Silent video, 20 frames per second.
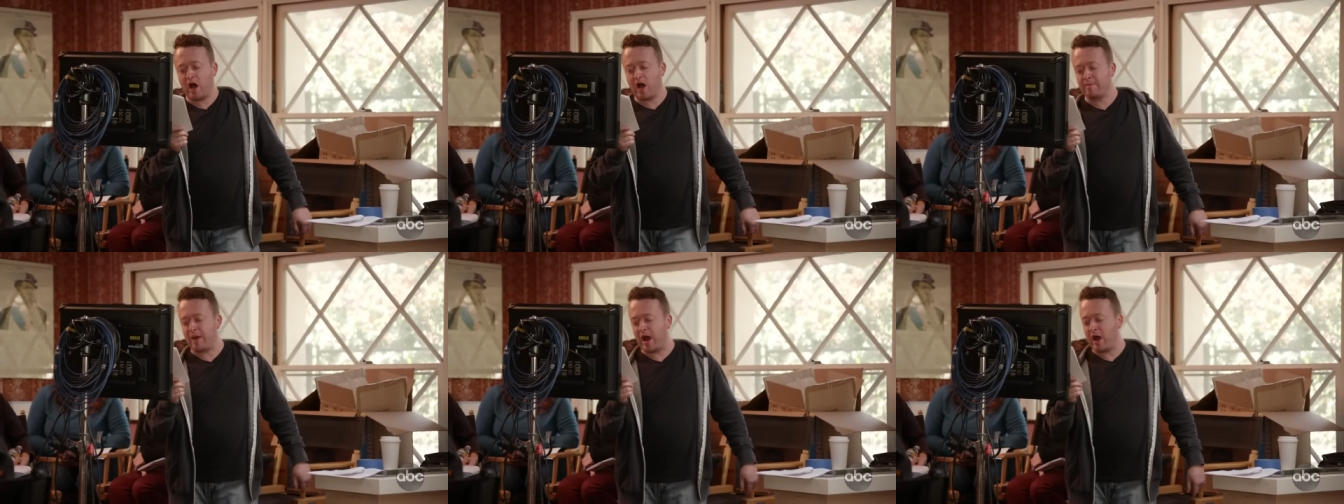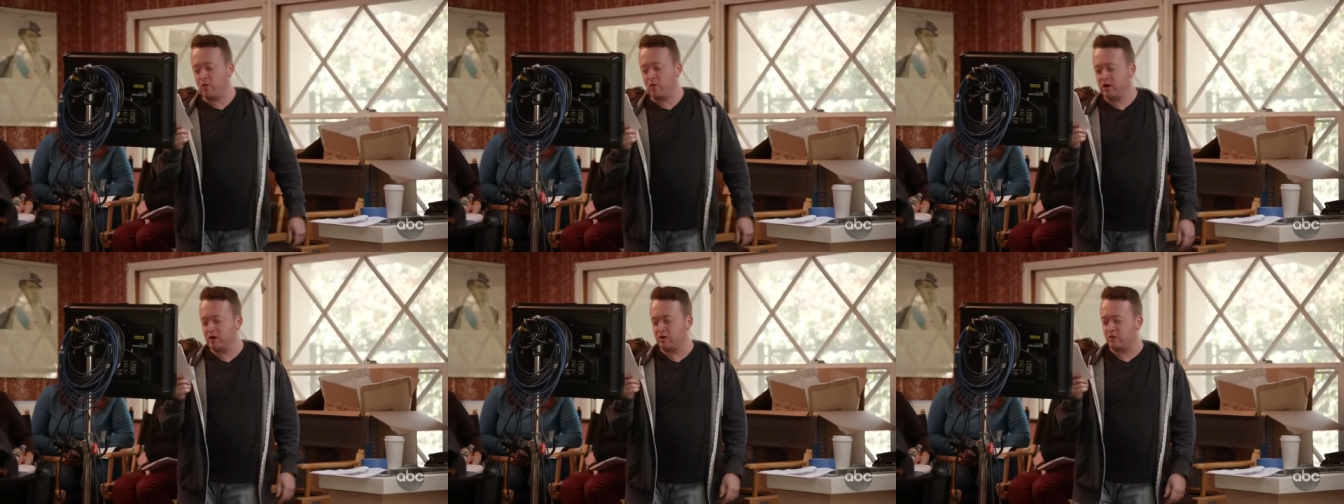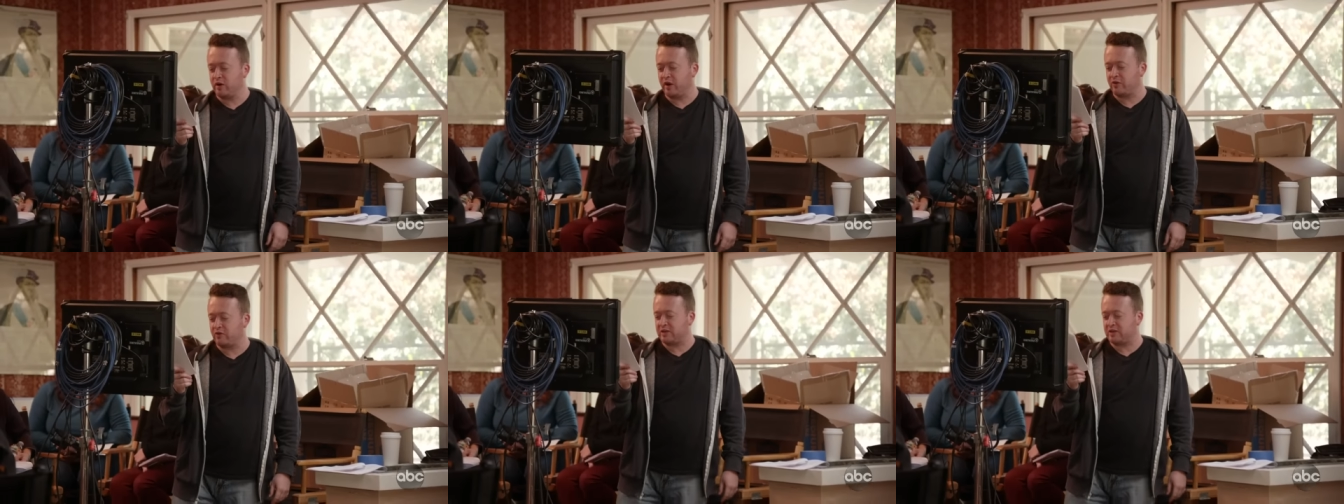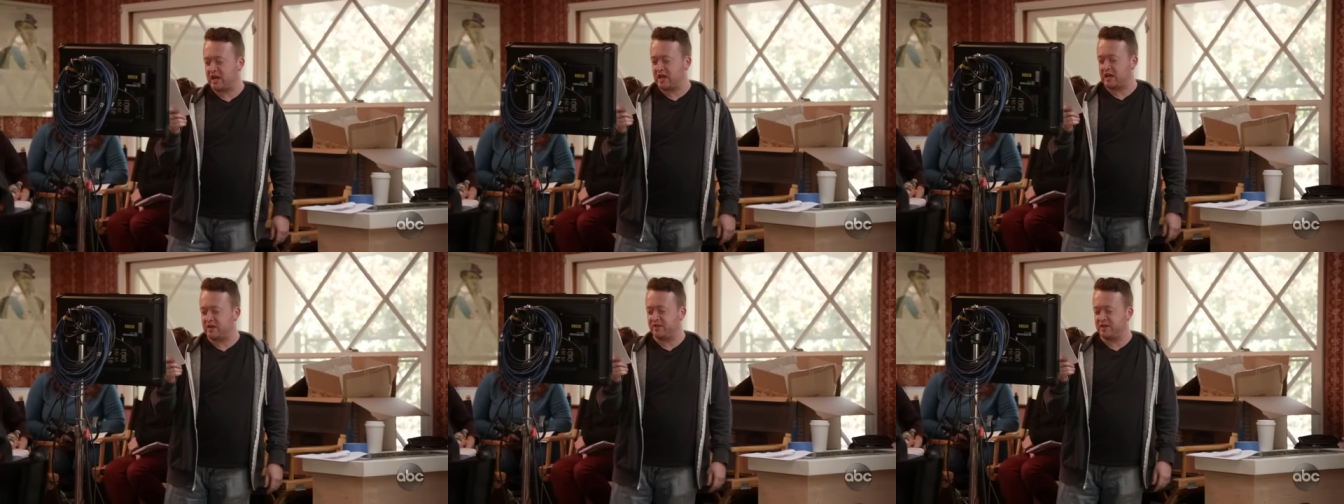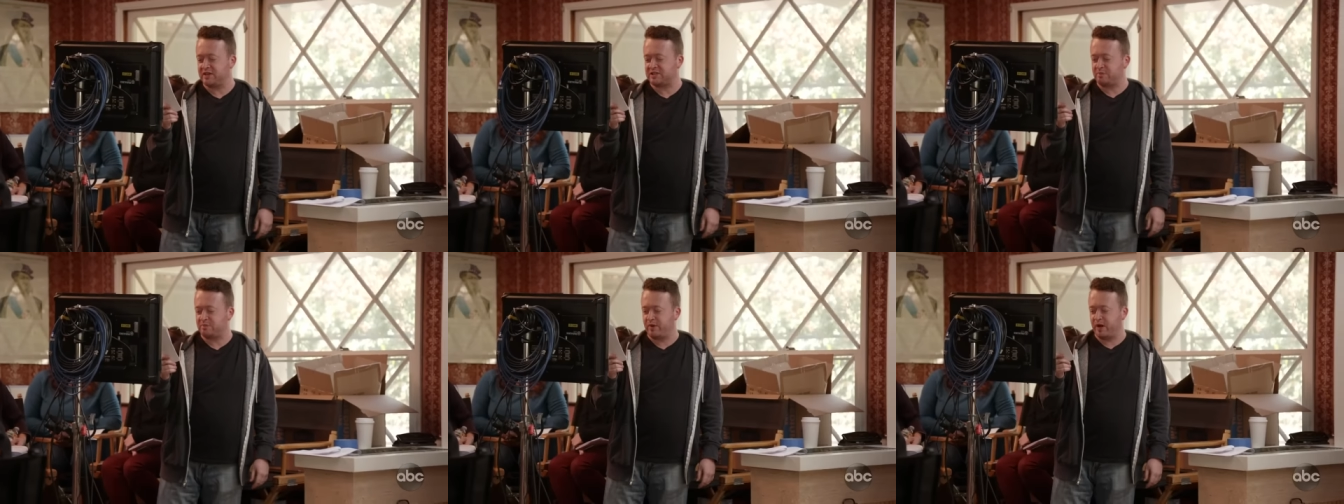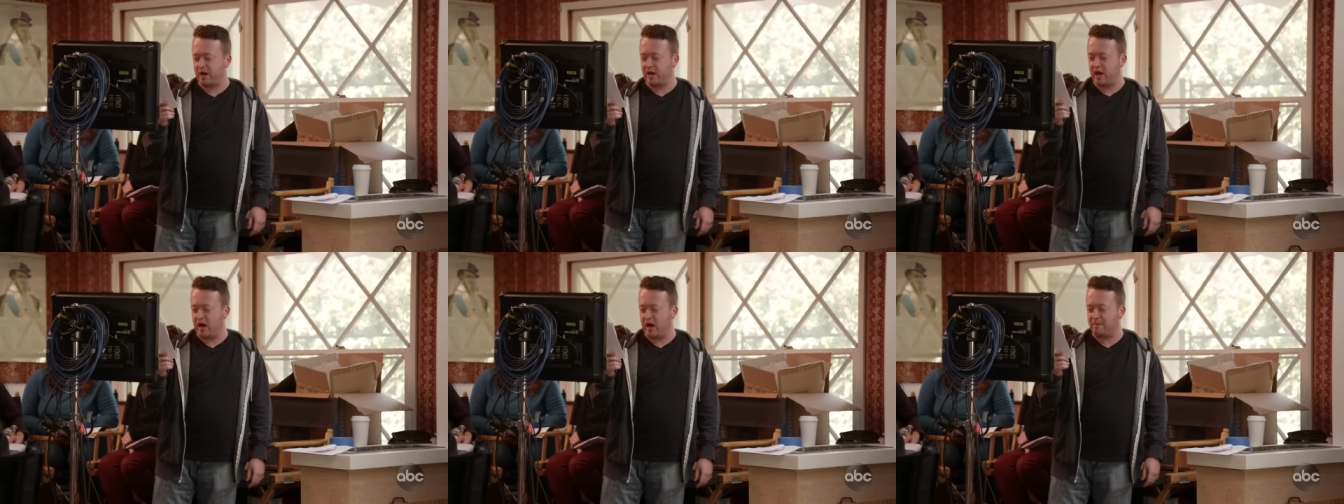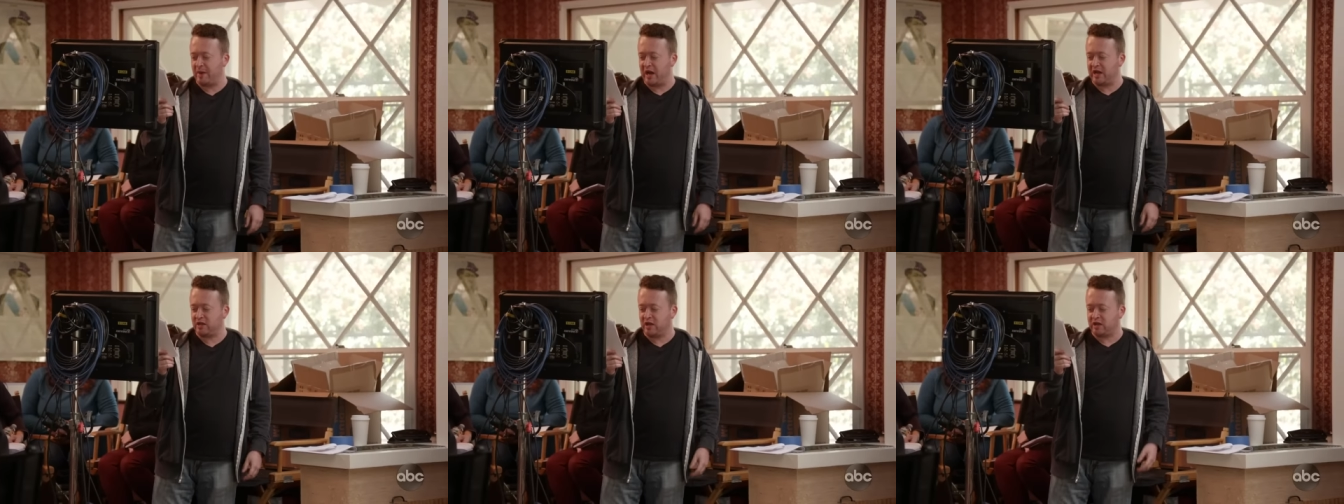Um, I want to do another take of this, but
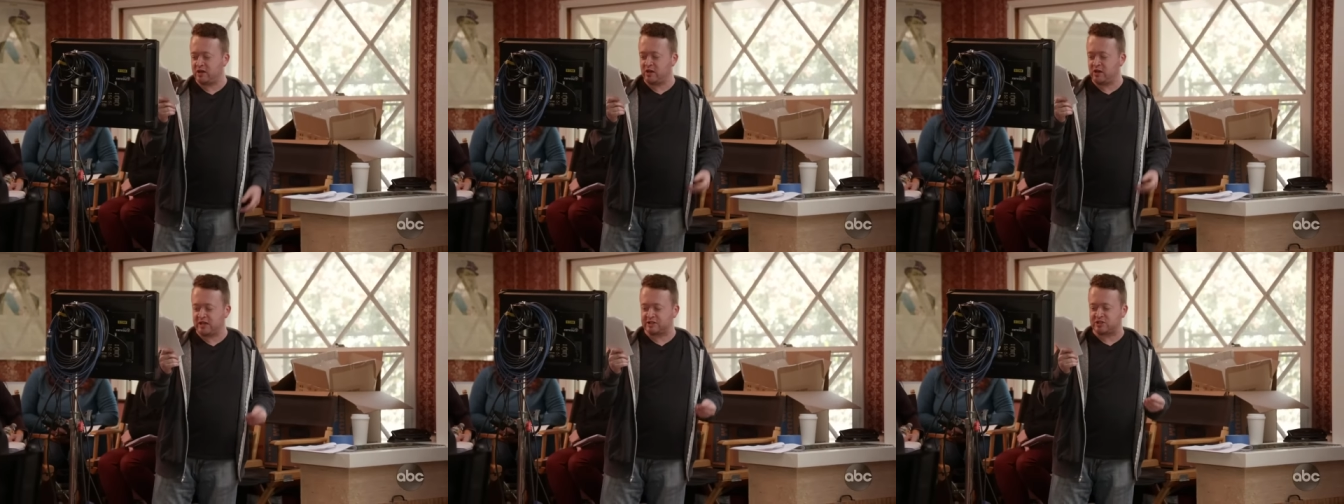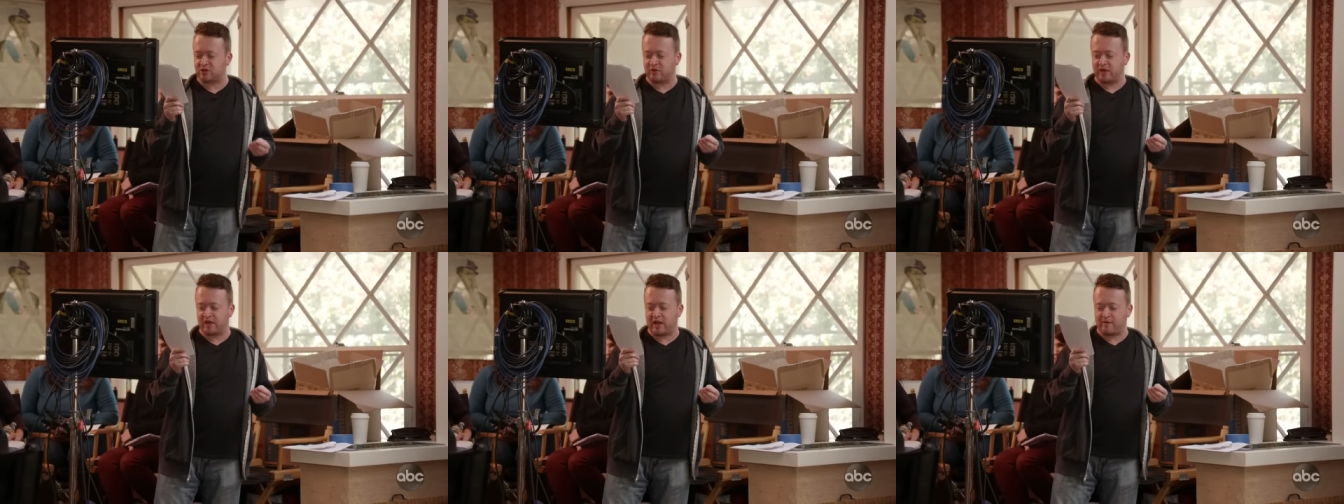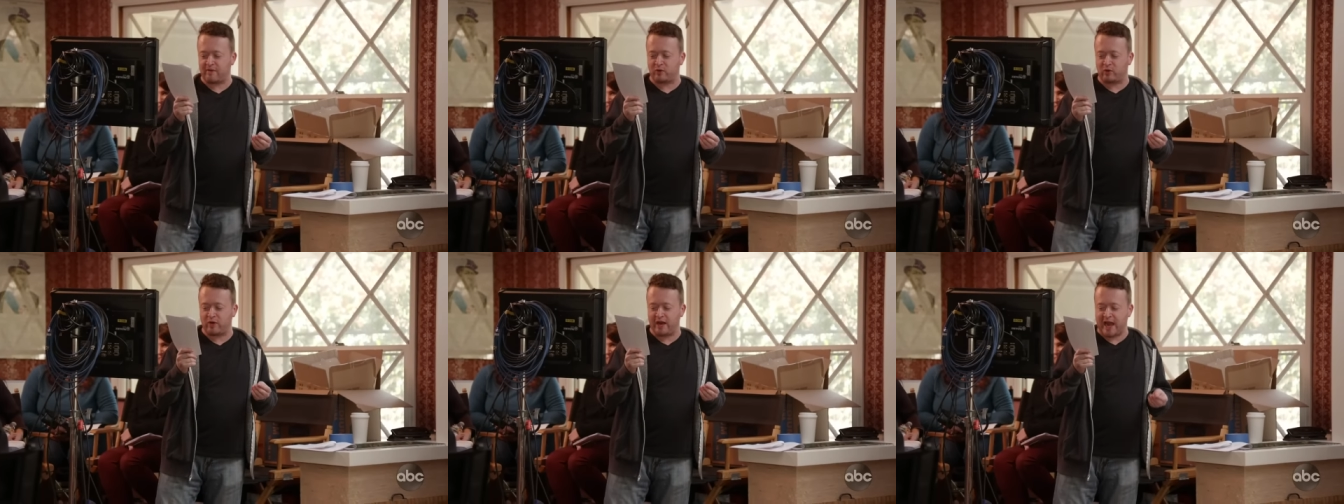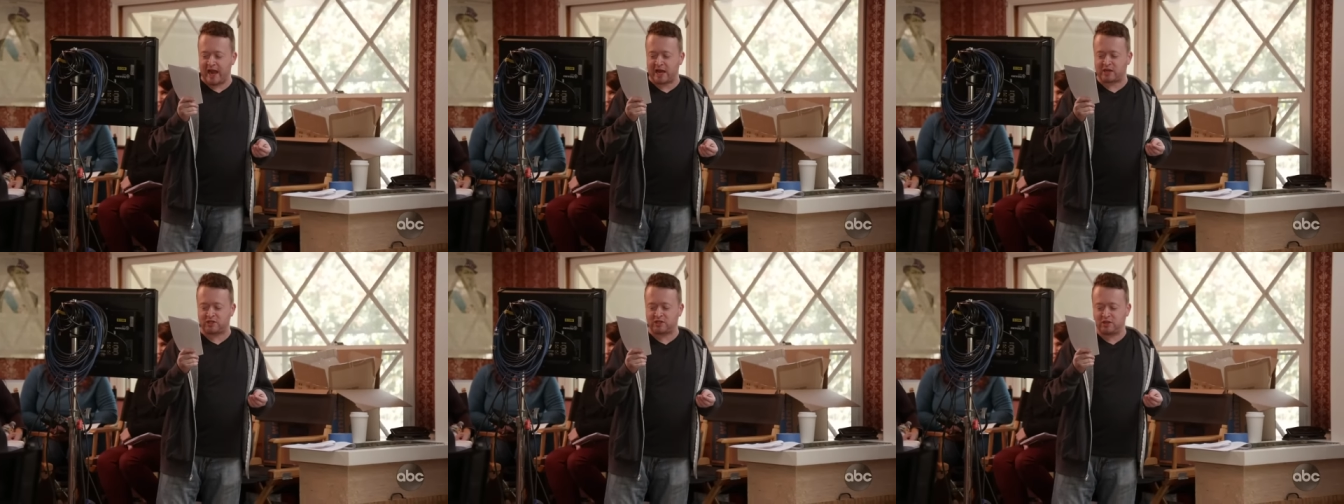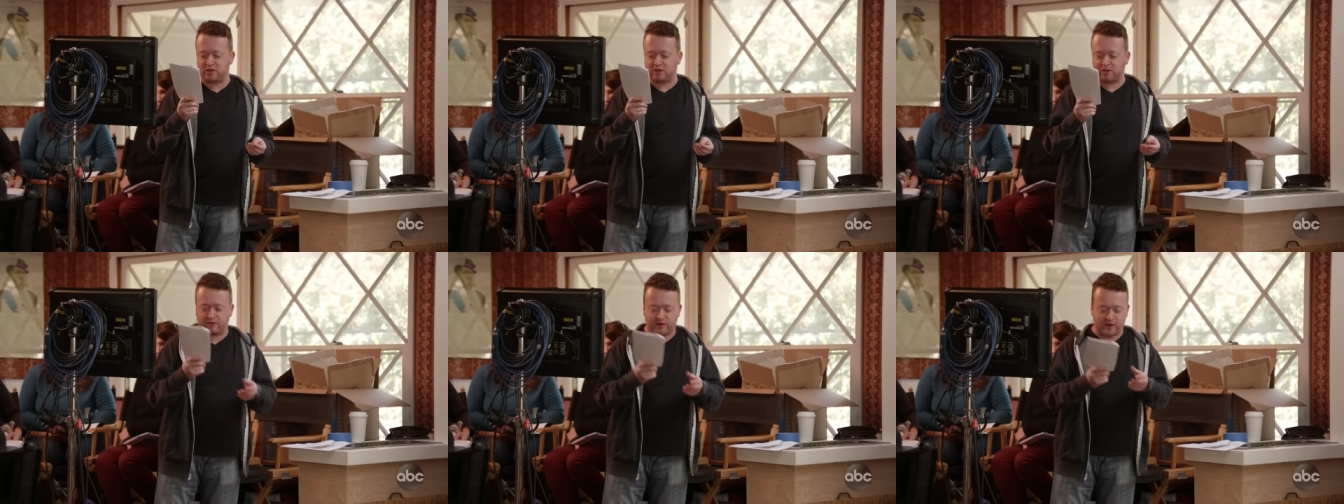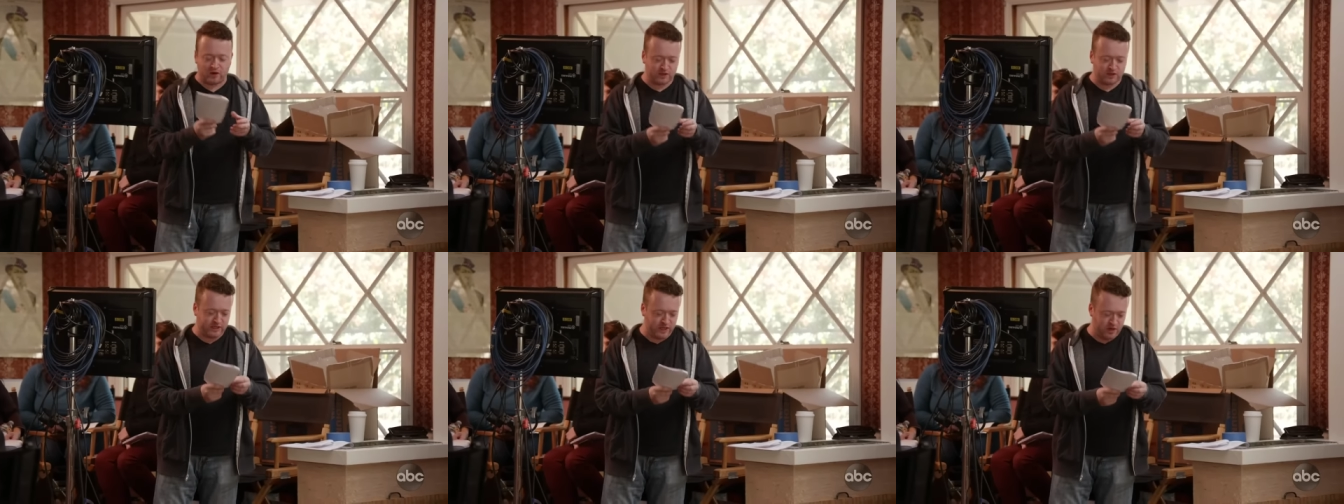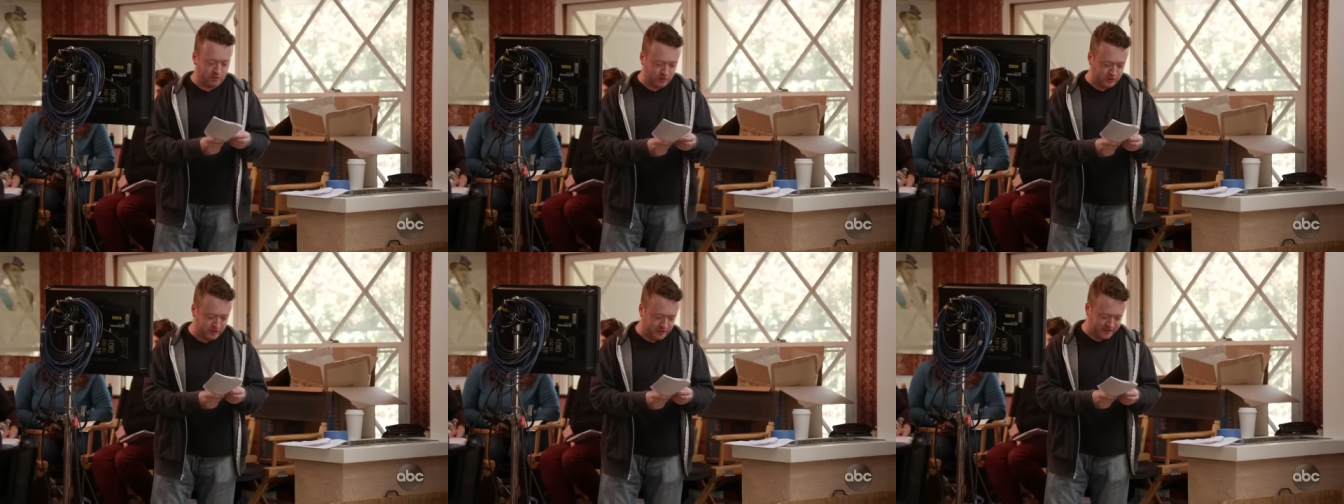um, I'd like you guys to really have a reaction to the finger
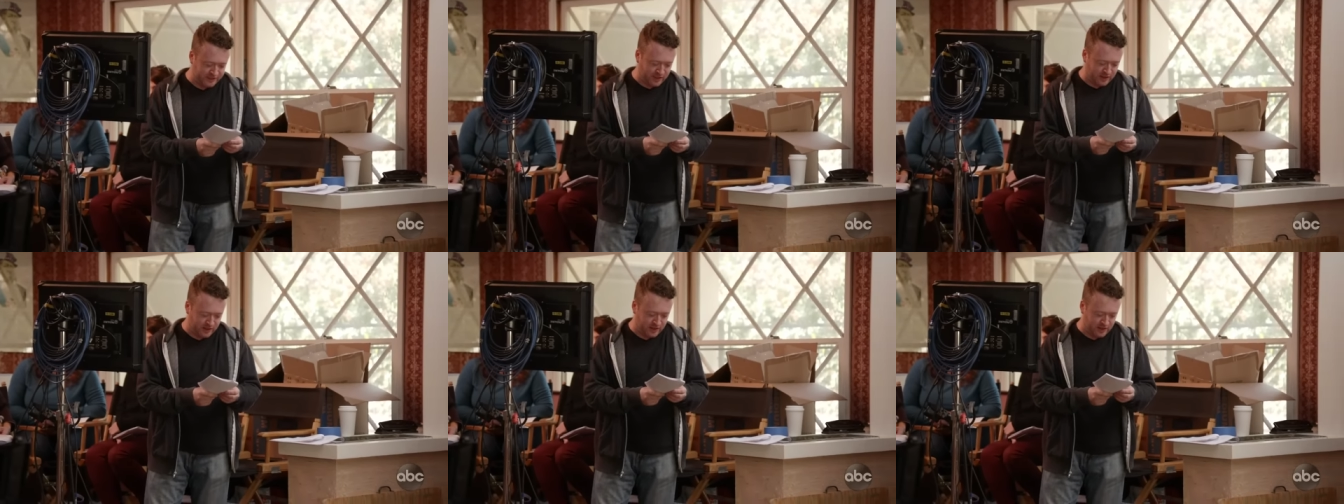sandwiches.